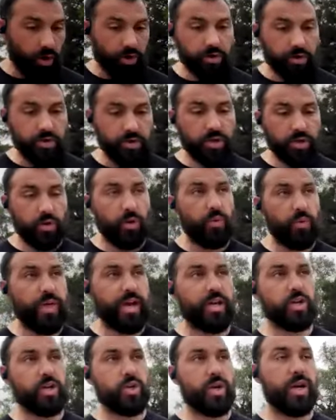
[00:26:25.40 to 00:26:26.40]
you can hold that
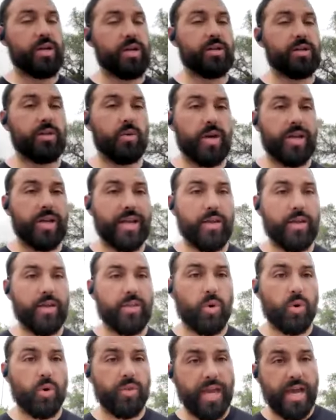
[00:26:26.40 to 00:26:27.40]
contraction on the way down, the
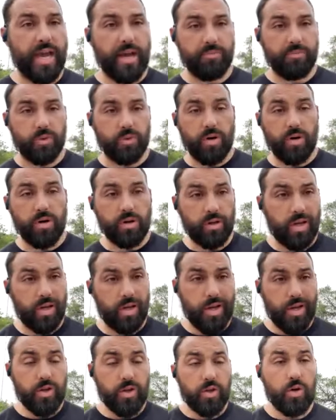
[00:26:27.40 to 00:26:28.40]
more the abs work.
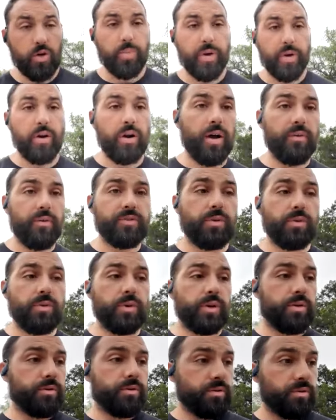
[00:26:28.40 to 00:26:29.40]
You're better off doing,
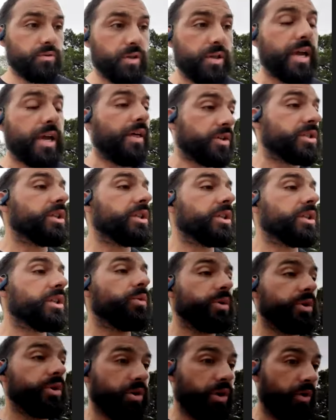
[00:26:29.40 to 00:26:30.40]
the slower you
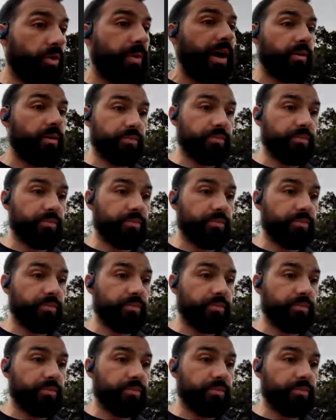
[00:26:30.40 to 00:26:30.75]
go, the better.